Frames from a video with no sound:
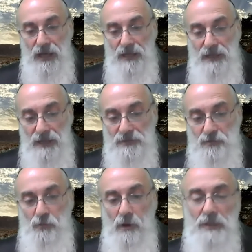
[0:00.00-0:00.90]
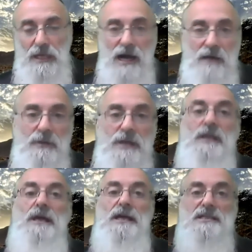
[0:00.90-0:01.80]
And, and this is what Rabbi
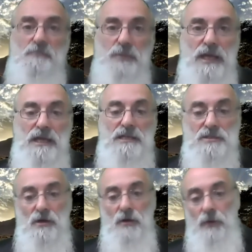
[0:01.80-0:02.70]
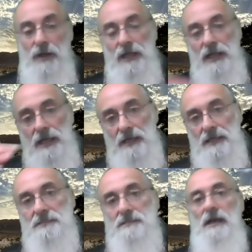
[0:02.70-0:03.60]
Nachman explains when he
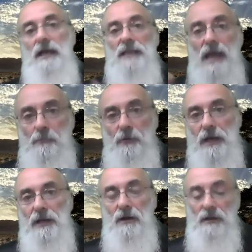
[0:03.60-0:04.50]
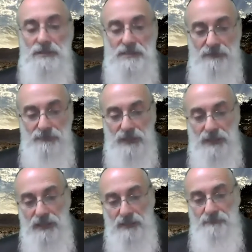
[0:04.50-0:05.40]
is elaborating on the Sefer
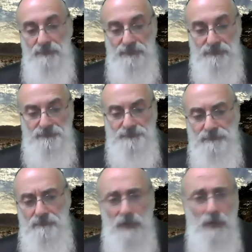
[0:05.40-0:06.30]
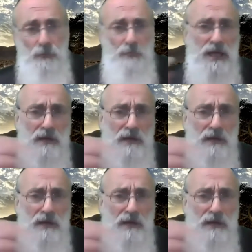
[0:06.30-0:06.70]
Ikarim. Rabbi